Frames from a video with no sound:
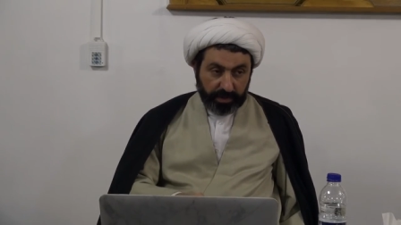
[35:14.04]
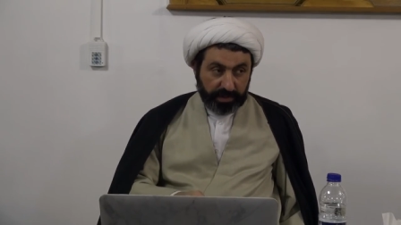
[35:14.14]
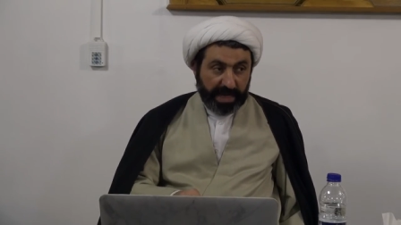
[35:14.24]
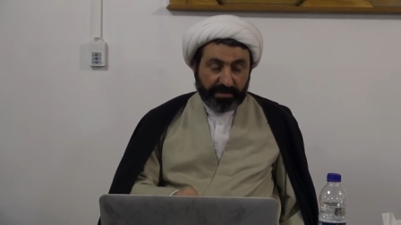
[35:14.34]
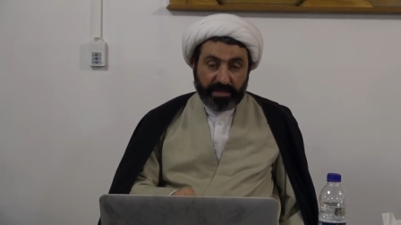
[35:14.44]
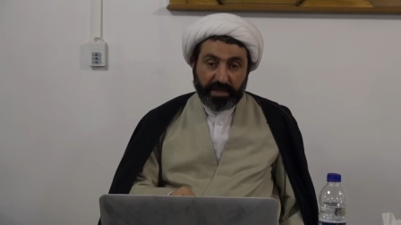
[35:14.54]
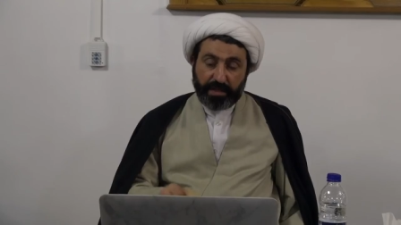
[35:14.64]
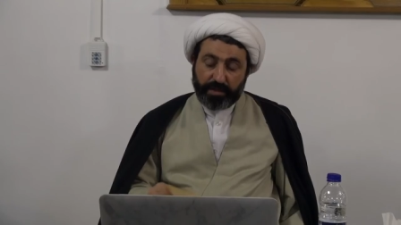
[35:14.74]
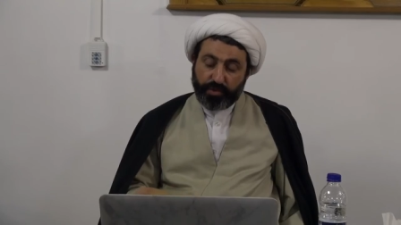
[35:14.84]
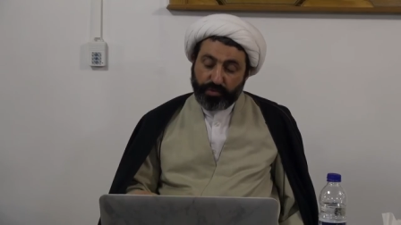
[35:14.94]
Can
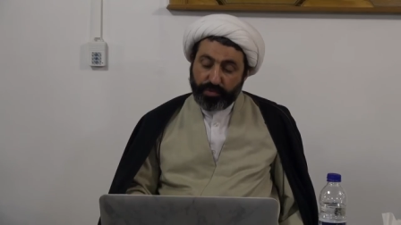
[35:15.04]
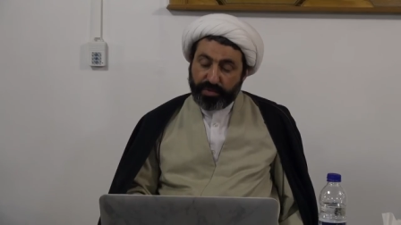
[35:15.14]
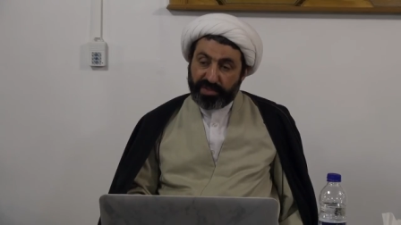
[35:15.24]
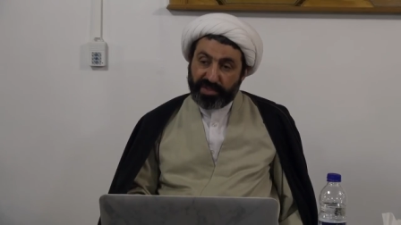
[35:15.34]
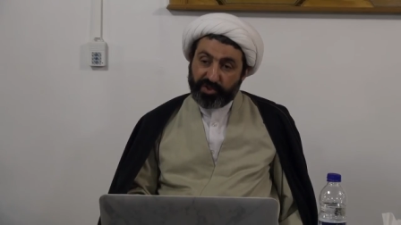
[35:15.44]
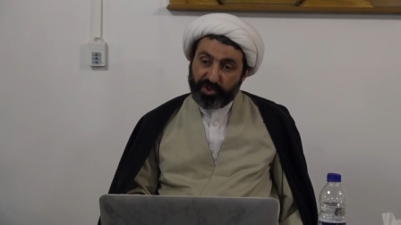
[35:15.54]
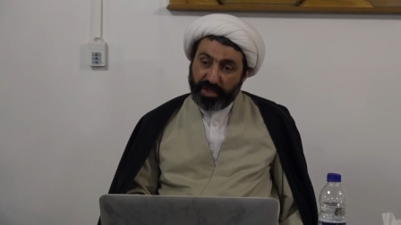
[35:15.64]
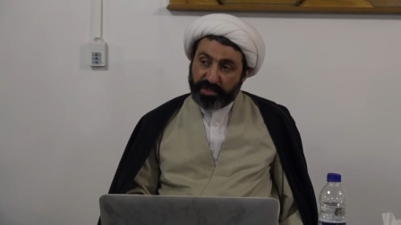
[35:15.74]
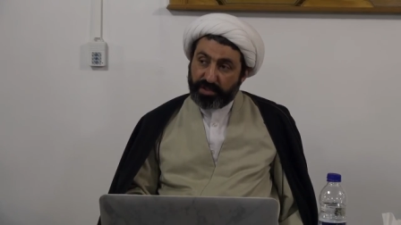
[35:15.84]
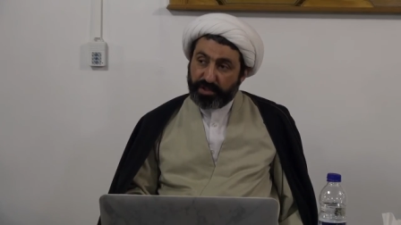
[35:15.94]
we use
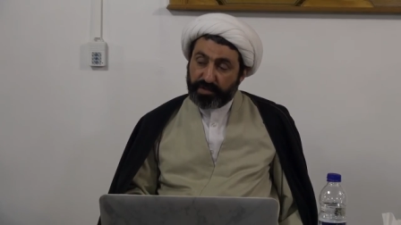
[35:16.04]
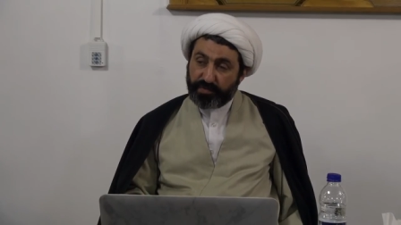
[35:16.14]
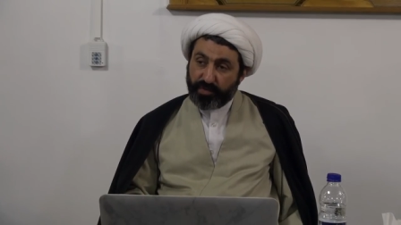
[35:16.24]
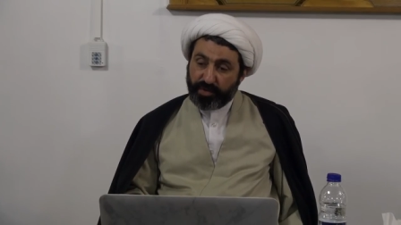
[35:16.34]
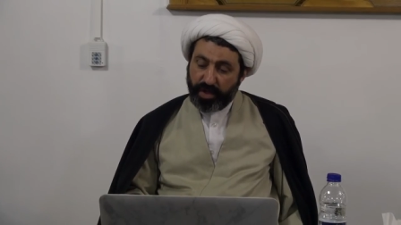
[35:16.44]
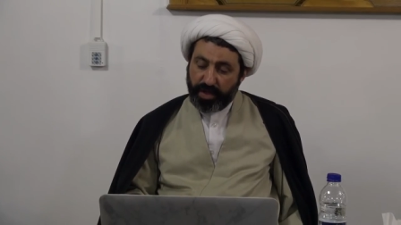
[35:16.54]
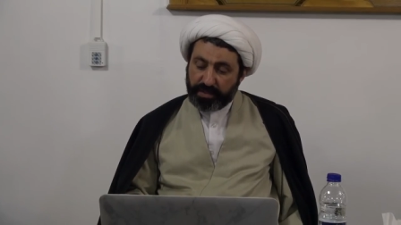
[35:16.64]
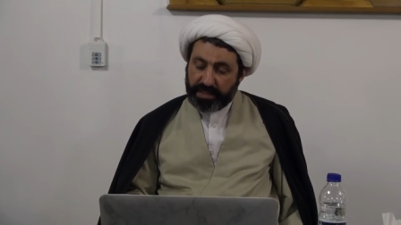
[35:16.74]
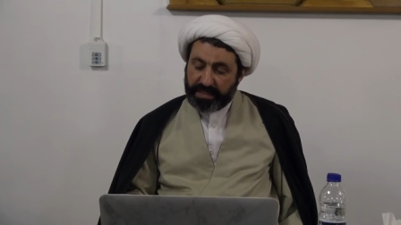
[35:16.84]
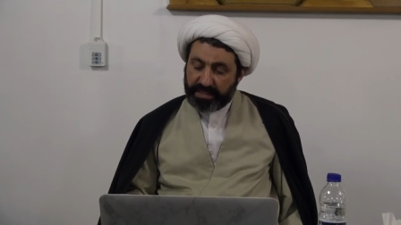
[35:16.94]
justice for
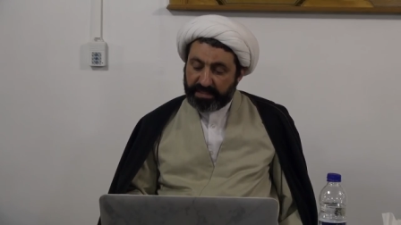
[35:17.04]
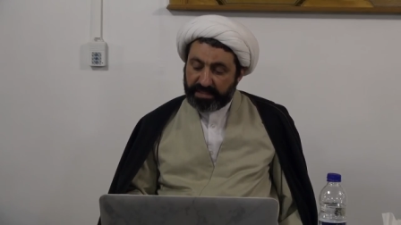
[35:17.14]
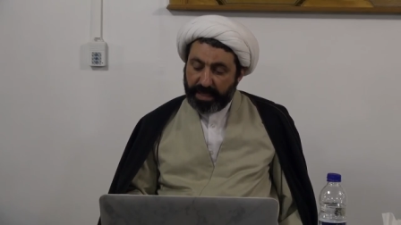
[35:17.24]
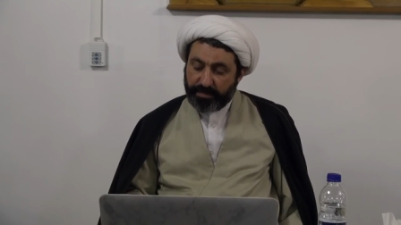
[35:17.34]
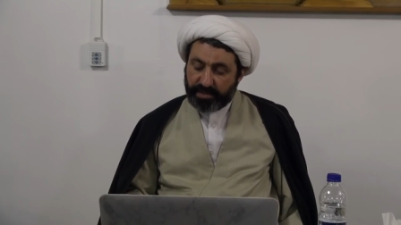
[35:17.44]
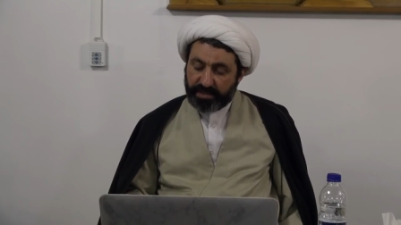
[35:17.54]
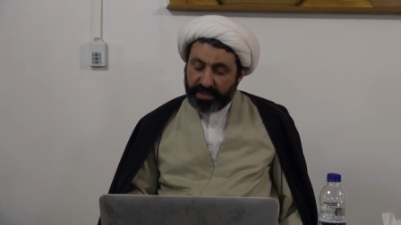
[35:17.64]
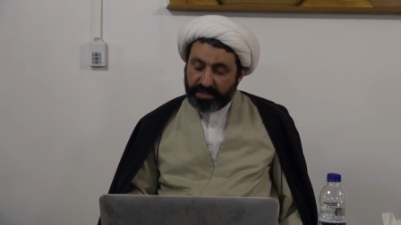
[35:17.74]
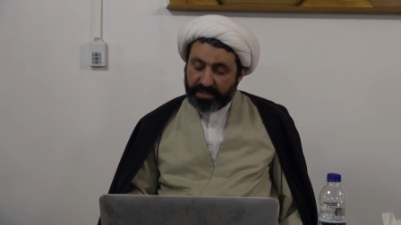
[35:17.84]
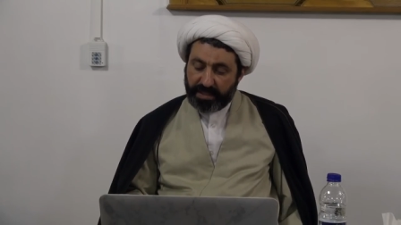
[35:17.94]
God in the same
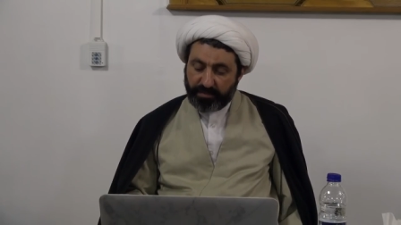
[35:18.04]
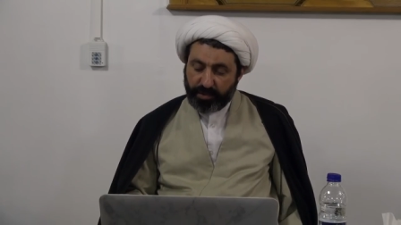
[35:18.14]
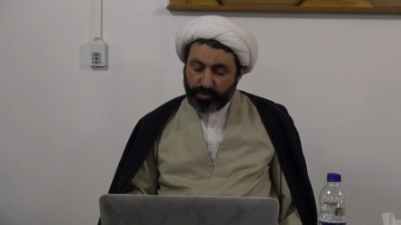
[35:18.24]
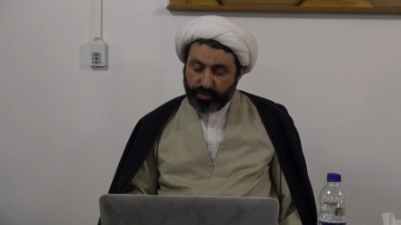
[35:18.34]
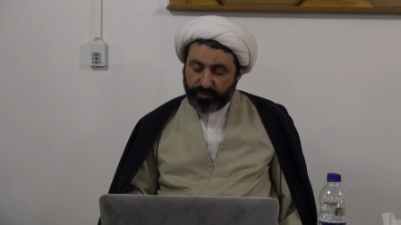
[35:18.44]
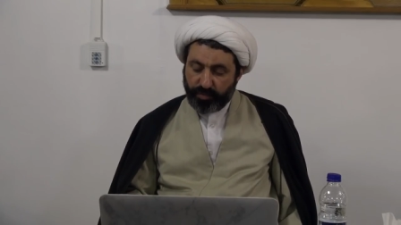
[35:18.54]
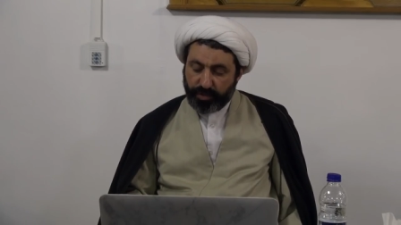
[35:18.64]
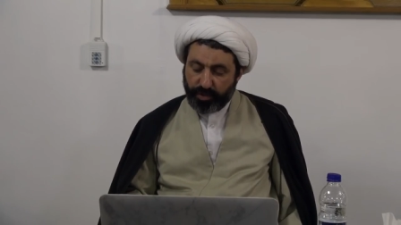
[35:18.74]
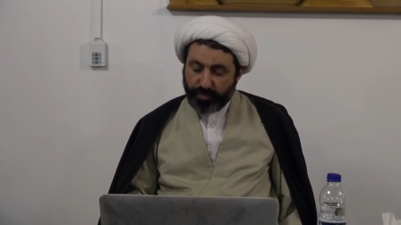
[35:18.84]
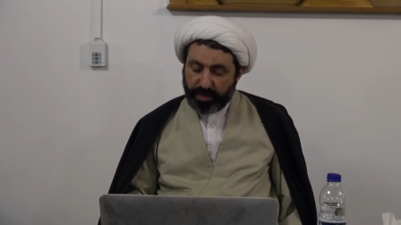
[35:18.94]
sense that we use for
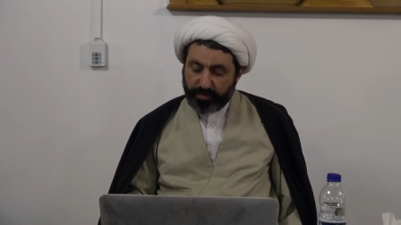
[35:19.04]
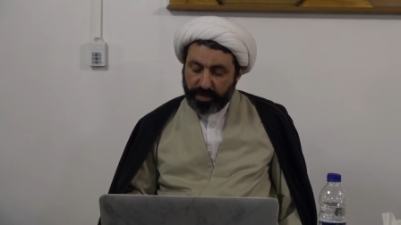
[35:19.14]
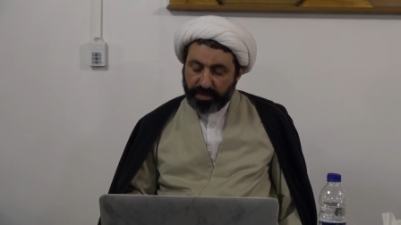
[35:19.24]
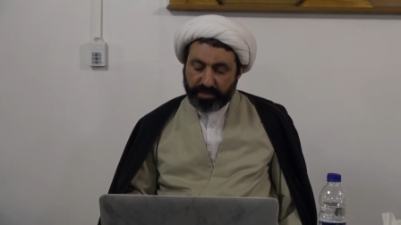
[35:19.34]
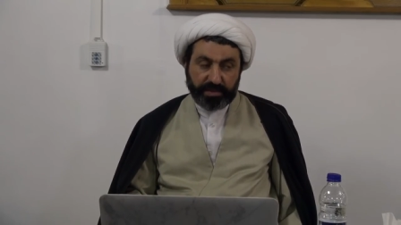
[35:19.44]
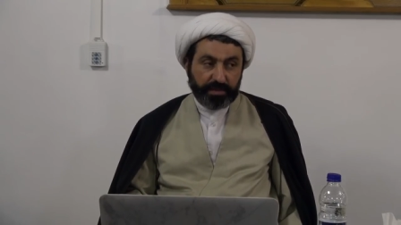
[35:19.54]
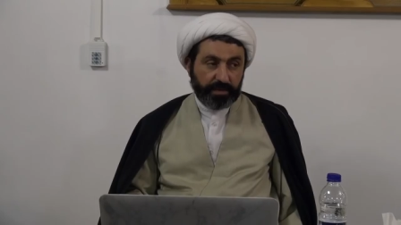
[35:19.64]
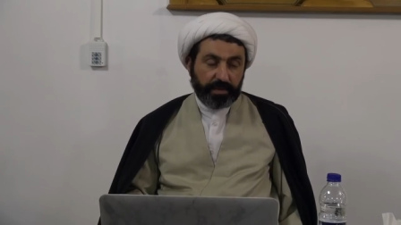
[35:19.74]
human beings?